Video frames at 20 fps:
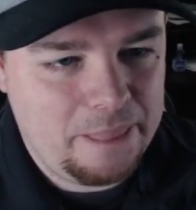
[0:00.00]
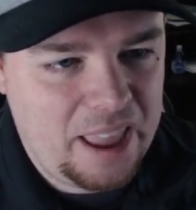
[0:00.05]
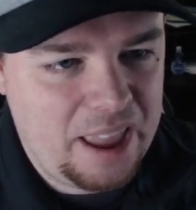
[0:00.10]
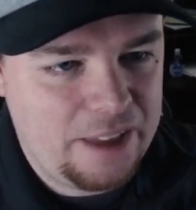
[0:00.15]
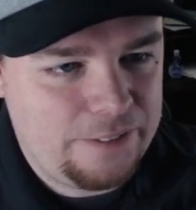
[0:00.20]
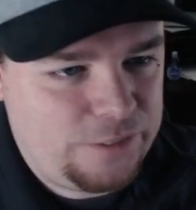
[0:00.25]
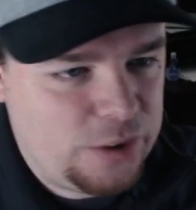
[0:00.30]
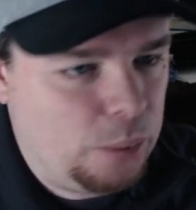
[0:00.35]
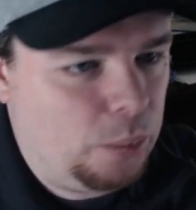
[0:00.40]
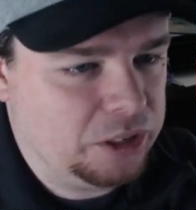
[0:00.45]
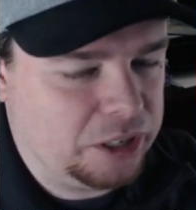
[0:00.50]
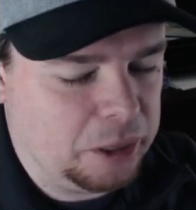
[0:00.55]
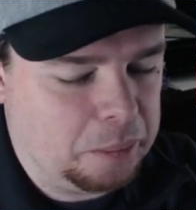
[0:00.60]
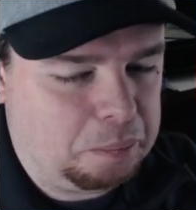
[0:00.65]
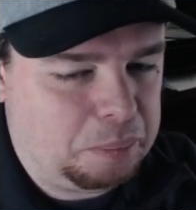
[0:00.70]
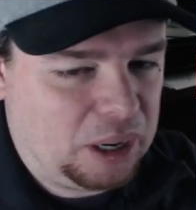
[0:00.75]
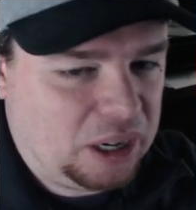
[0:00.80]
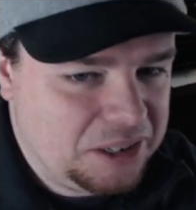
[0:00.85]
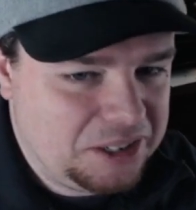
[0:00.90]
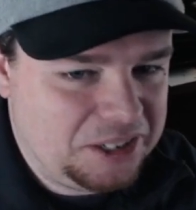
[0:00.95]
it was a
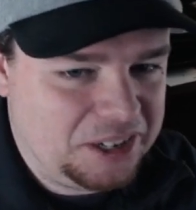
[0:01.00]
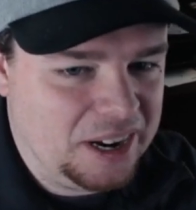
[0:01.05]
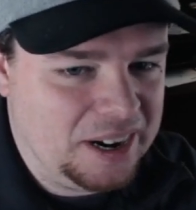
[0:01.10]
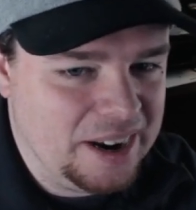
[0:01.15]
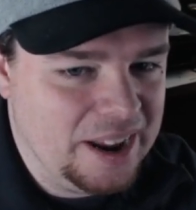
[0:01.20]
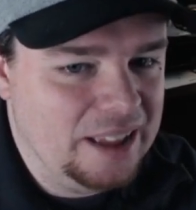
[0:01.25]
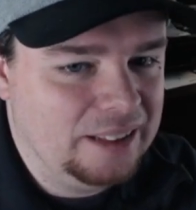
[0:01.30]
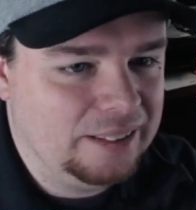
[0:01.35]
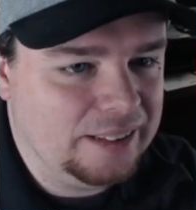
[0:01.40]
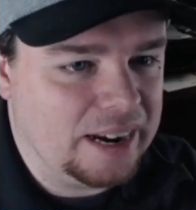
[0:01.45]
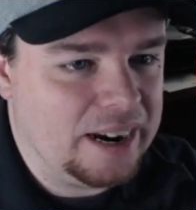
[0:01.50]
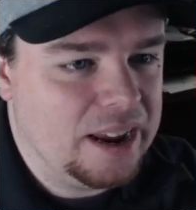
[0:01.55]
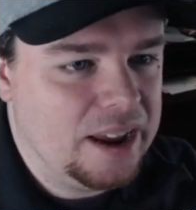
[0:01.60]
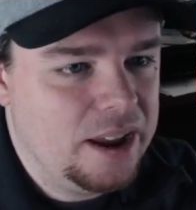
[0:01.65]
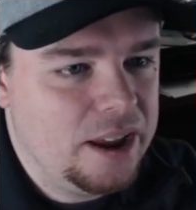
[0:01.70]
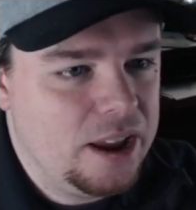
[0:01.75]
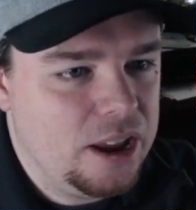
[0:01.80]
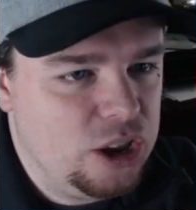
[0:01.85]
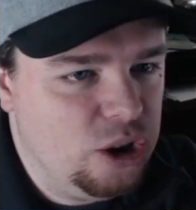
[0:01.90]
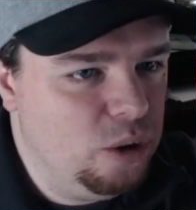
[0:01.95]
person, like
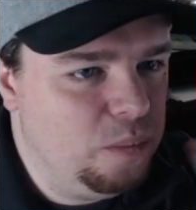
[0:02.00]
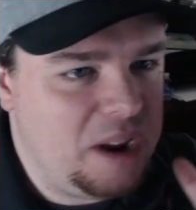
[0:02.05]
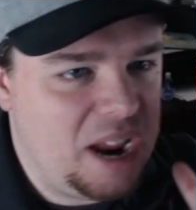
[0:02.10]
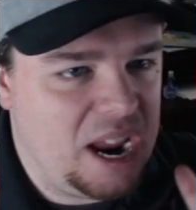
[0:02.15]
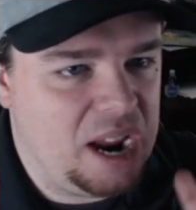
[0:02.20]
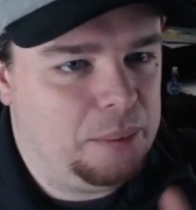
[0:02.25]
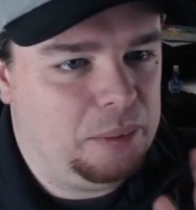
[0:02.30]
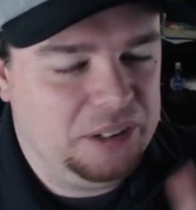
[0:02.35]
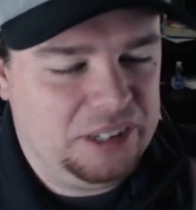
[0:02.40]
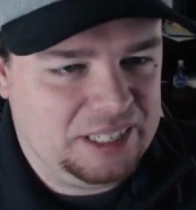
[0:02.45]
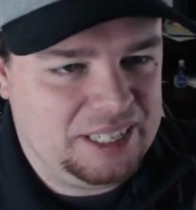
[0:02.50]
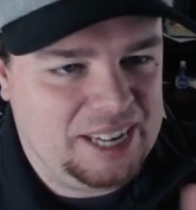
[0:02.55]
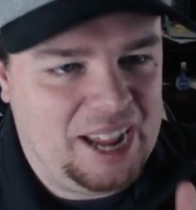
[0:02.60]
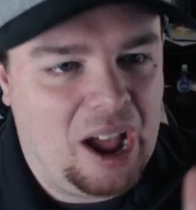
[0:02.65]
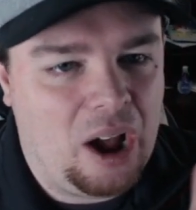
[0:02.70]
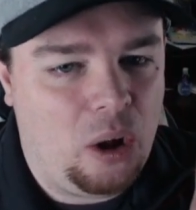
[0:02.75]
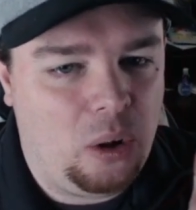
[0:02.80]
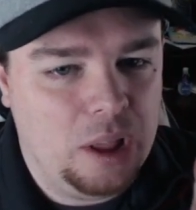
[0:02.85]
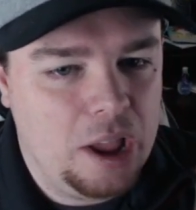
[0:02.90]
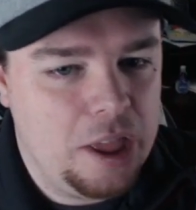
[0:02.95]
you'd be able to
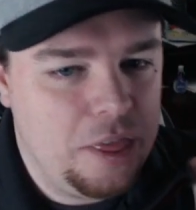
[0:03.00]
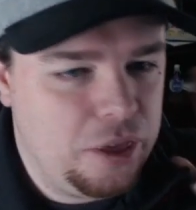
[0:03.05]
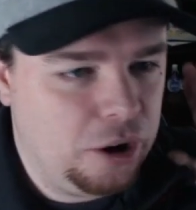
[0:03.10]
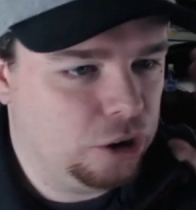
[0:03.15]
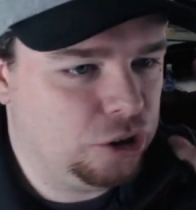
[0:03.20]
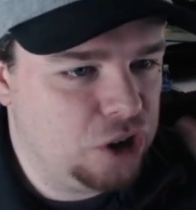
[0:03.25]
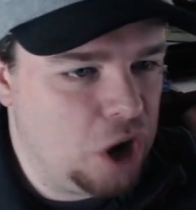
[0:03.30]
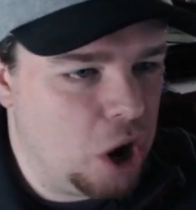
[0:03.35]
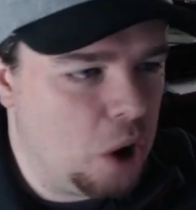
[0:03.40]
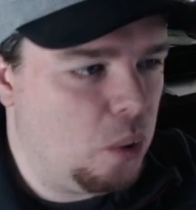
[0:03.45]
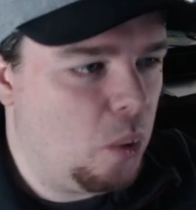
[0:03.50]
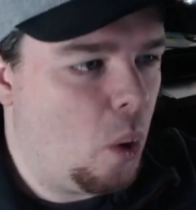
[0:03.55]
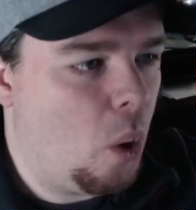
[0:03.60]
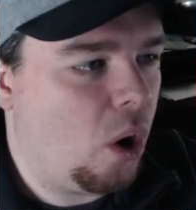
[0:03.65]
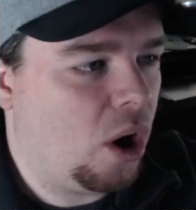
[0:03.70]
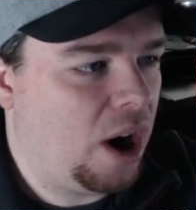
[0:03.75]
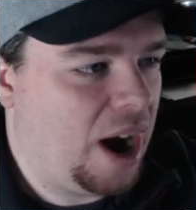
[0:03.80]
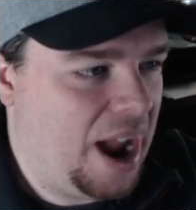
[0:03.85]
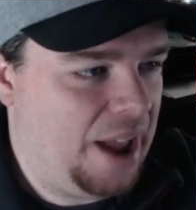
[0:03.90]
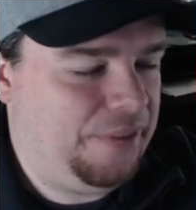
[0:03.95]
tell there's no
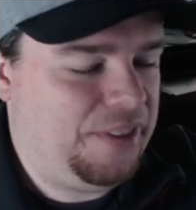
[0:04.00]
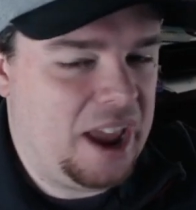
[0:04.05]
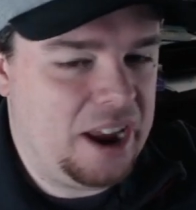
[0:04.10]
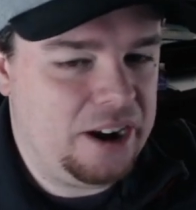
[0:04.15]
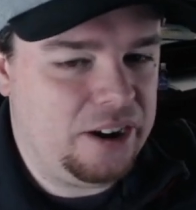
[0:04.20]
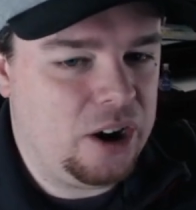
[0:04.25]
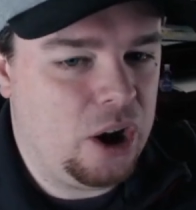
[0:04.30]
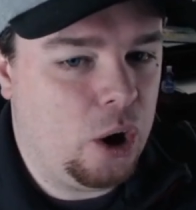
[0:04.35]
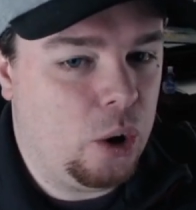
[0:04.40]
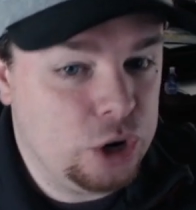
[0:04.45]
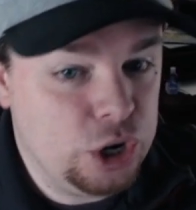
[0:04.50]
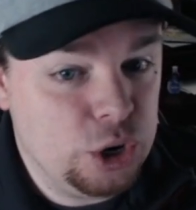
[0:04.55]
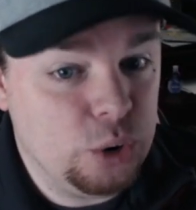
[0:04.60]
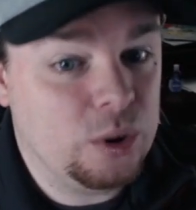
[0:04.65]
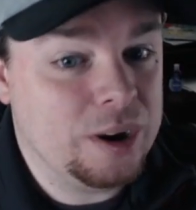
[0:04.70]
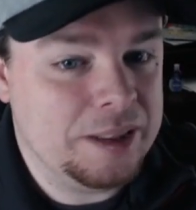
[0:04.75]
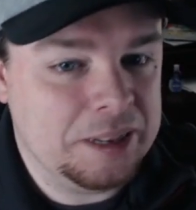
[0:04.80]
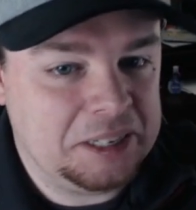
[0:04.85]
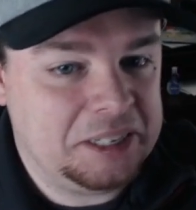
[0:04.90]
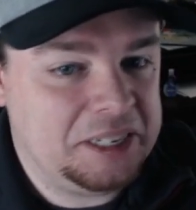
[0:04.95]
ore at that node, you
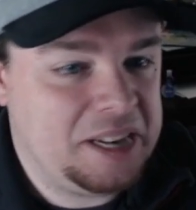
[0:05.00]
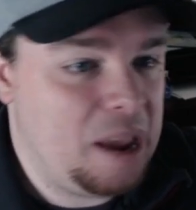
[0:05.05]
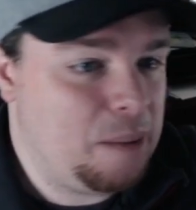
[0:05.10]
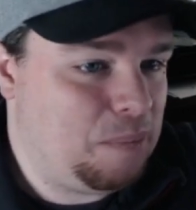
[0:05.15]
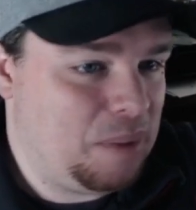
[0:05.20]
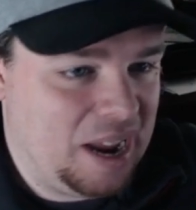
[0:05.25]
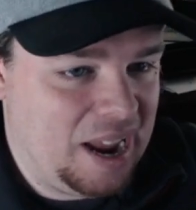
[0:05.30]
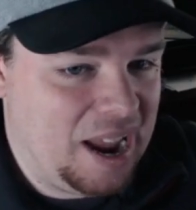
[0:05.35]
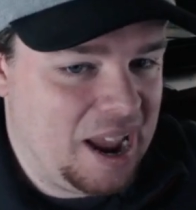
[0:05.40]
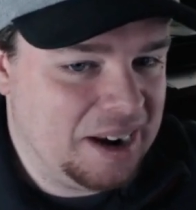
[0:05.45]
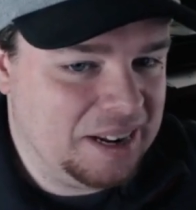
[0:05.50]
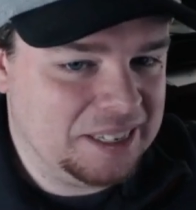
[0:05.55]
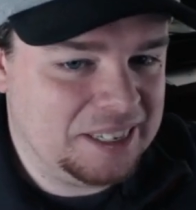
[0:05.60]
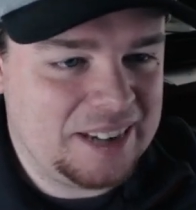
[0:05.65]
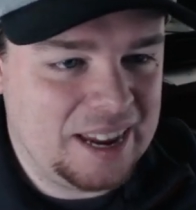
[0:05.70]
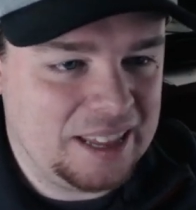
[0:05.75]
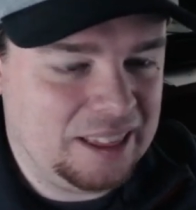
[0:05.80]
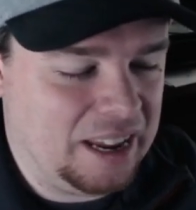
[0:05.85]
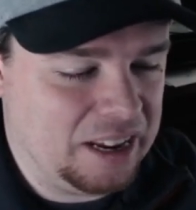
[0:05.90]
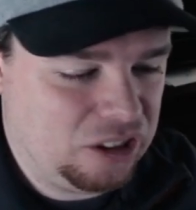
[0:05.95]
can skip it, and
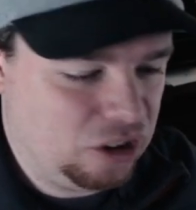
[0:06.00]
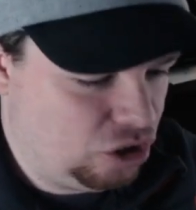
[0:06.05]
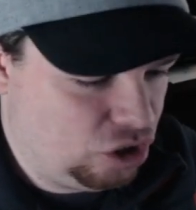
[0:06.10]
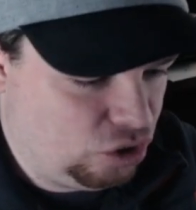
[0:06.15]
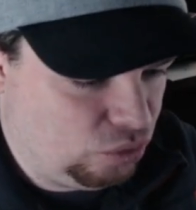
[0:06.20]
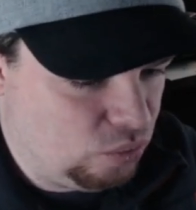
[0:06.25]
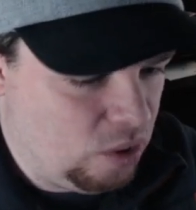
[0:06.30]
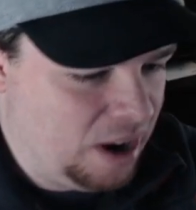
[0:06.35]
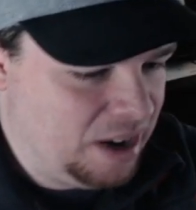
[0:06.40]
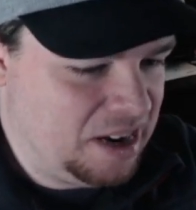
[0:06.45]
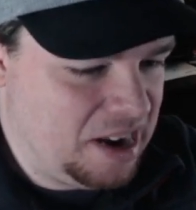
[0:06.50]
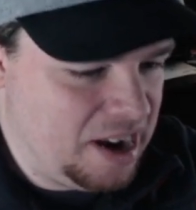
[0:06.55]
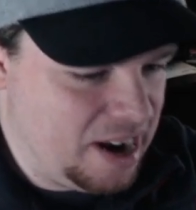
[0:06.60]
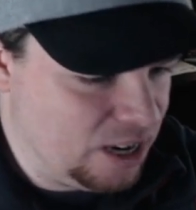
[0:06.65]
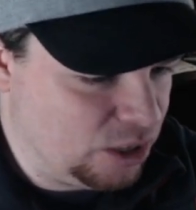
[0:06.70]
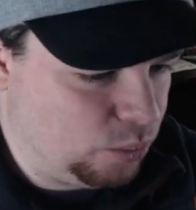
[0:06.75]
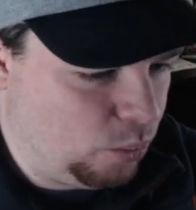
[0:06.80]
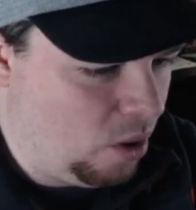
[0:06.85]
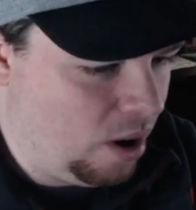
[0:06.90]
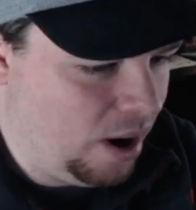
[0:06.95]
instead like they're just running to
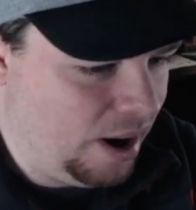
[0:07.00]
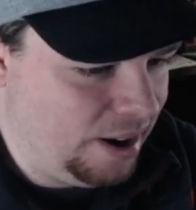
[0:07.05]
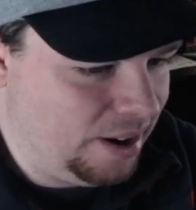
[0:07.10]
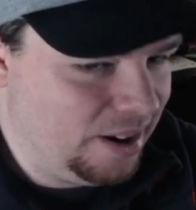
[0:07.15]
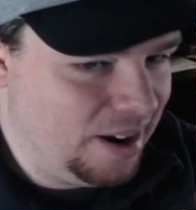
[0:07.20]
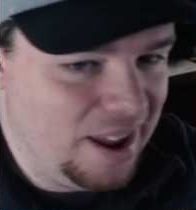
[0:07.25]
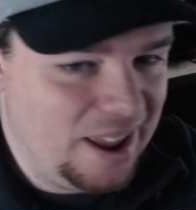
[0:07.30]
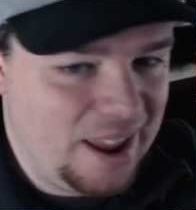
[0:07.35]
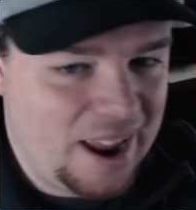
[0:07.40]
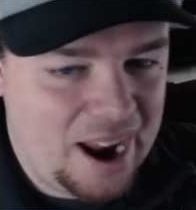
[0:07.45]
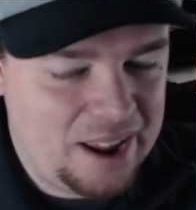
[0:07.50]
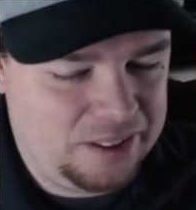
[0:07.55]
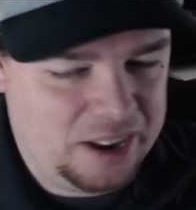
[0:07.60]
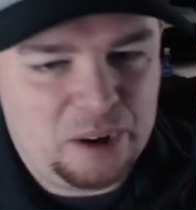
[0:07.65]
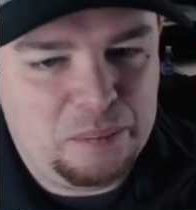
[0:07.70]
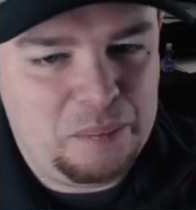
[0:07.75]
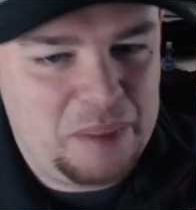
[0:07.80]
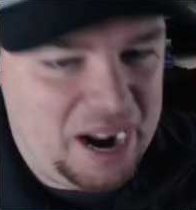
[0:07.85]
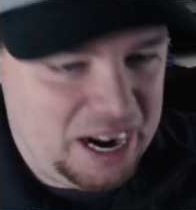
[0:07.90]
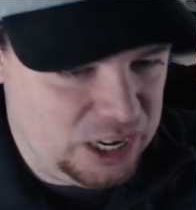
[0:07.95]
each one and
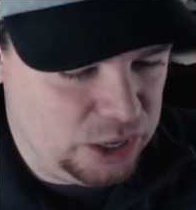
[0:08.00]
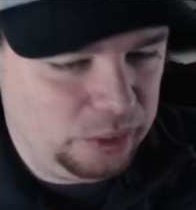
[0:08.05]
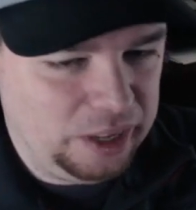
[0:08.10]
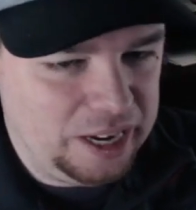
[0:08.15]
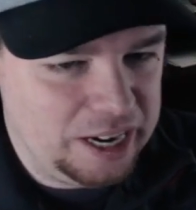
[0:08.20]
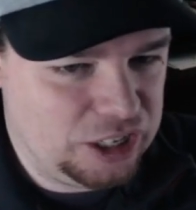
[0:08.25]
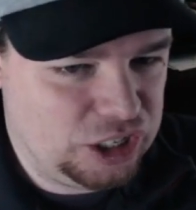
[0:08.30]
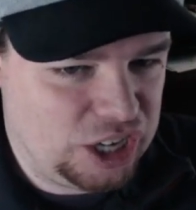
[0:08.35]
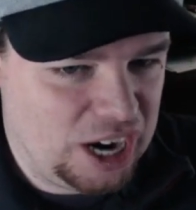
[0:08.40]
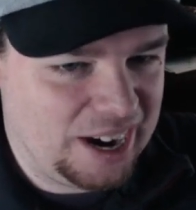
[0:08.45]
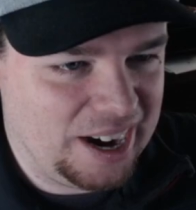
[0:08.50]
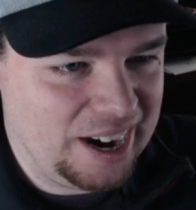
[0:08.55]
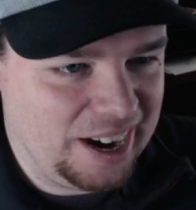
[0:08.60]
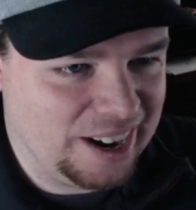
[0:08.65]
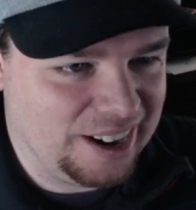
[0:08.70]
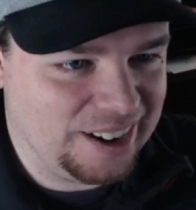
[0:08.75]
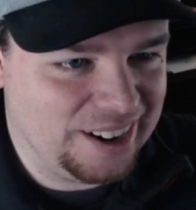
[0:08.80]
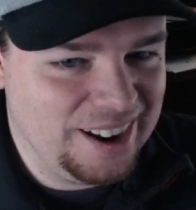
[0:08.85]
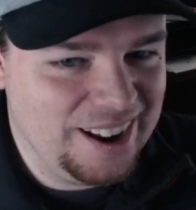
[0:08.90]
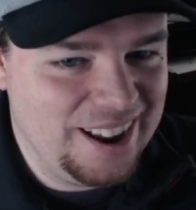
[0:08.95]
like manually
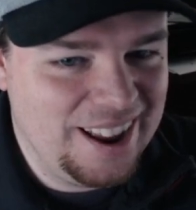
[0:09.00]
checking.